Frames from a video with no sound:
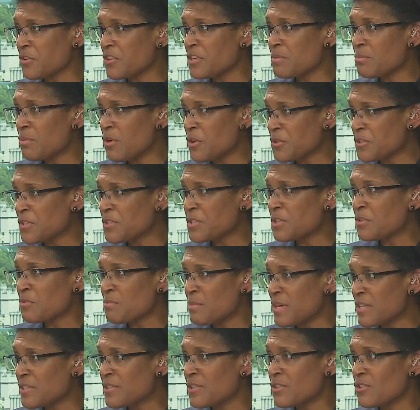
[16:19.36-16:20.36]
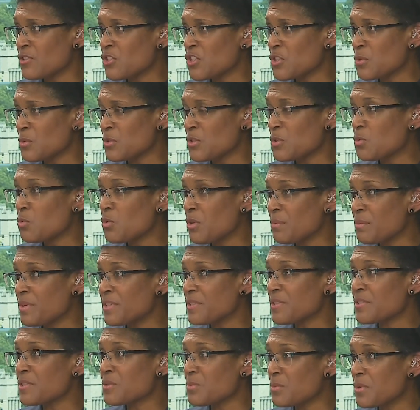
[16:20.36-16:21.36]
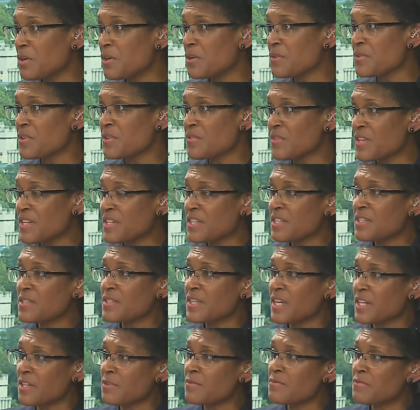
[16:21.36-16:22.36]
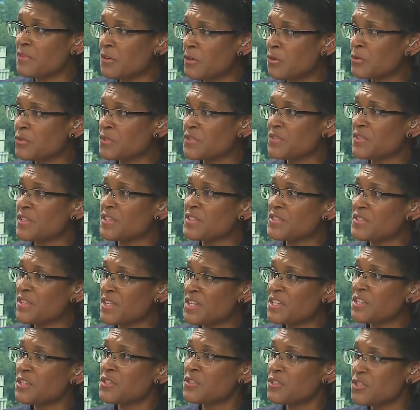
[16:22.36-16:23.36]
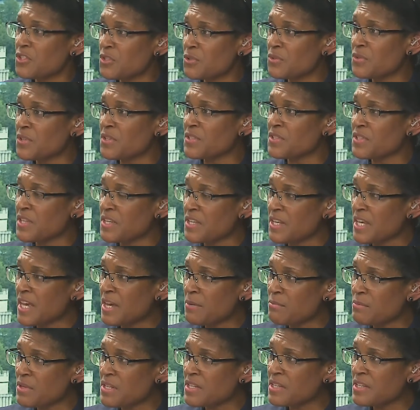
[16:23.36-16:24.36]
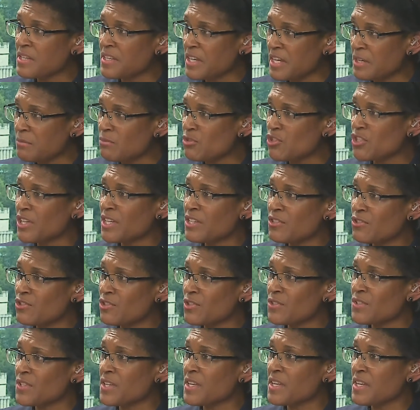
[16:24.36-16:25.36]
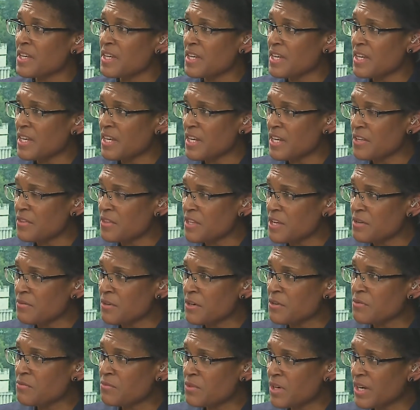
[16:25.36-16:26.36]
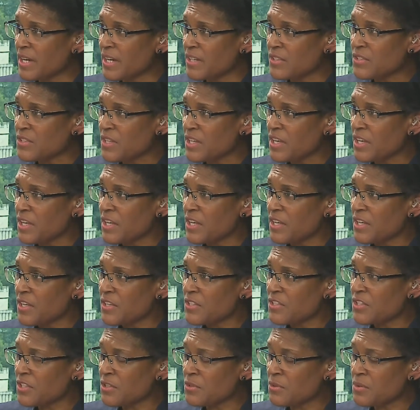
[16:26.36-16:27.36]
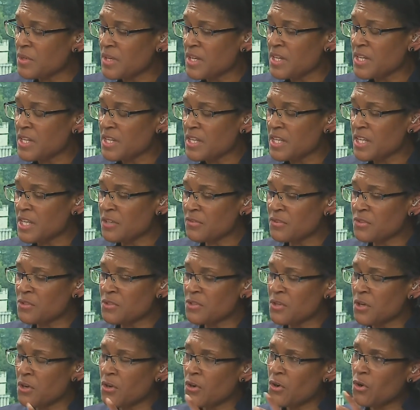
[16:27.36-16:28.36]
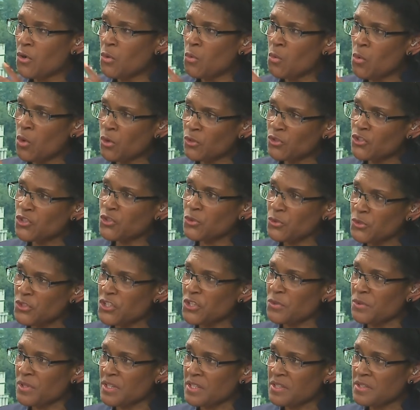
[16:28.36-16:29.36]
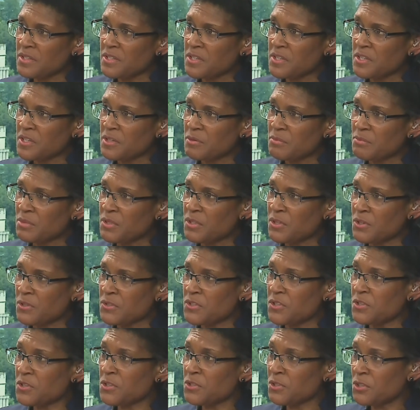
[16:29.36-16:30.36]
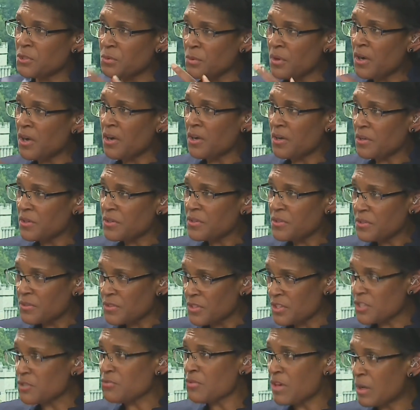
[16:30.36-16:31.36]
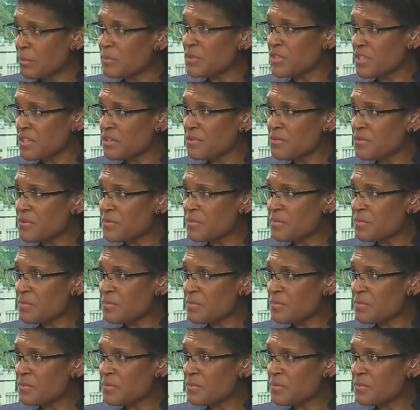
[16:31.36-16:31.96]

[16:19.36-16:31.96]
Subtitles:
positive message to women as well, that they can get involved in this, they can do this, they can be game changers in their own right. So given what you're doing, because you are disruptive,